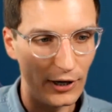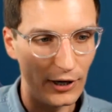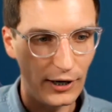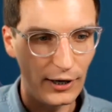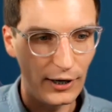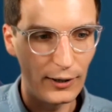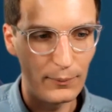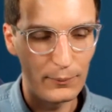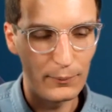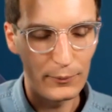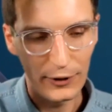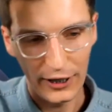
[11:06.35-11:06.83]

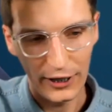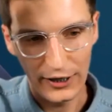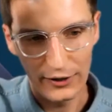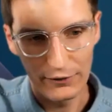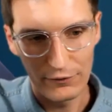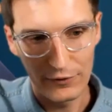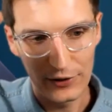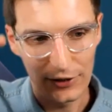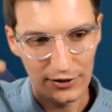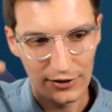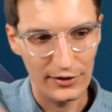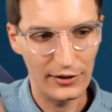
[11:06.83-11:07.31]
Like
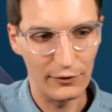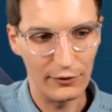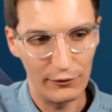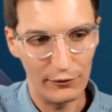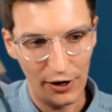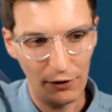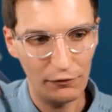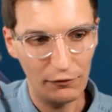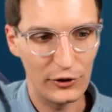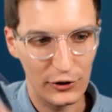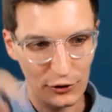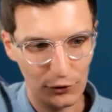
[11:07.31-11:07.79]
if you
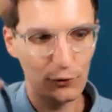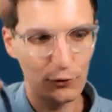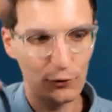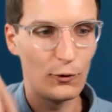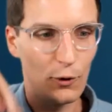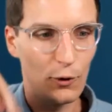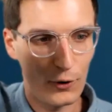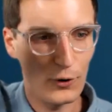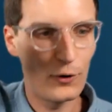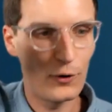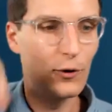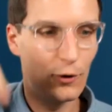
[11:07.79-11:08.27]
have to
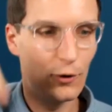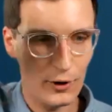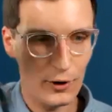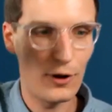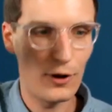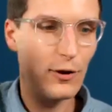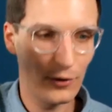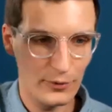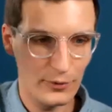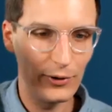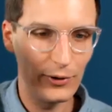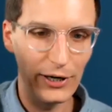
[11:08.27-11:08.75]
scroll all
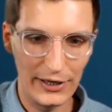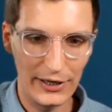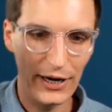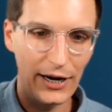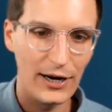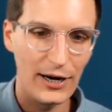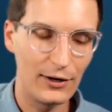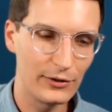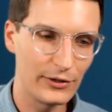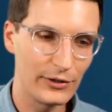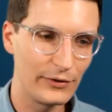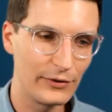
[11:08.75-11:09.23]
the way
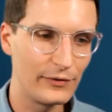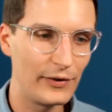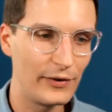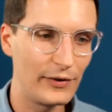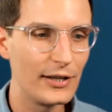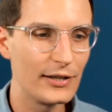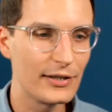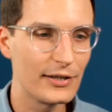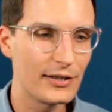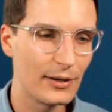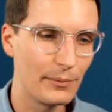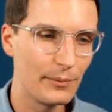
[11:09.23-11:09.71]
down to
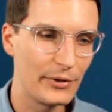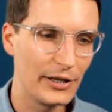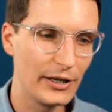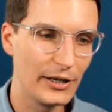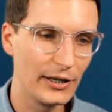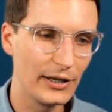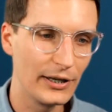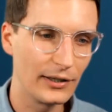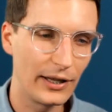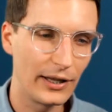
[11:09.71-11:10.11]
find something,